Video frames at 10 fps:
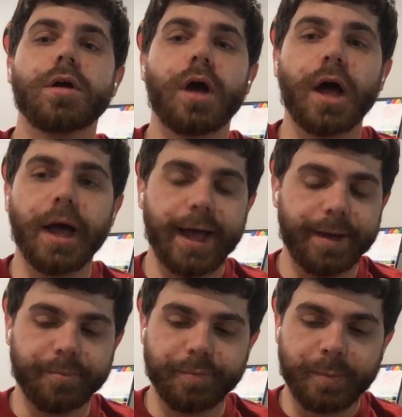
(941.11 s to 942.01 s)

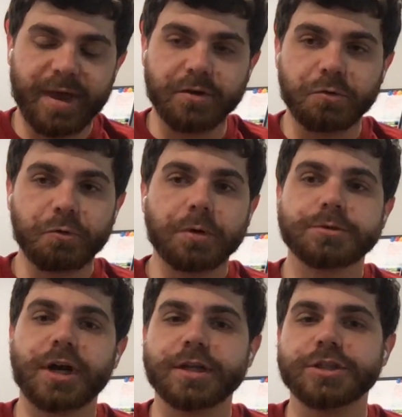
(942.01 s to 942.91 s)
um, Emmanuel Forbes
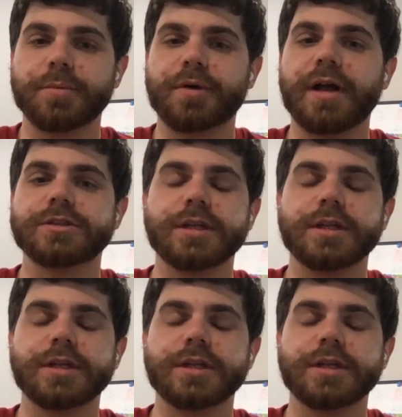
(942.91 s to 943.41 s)
trying to jump routes,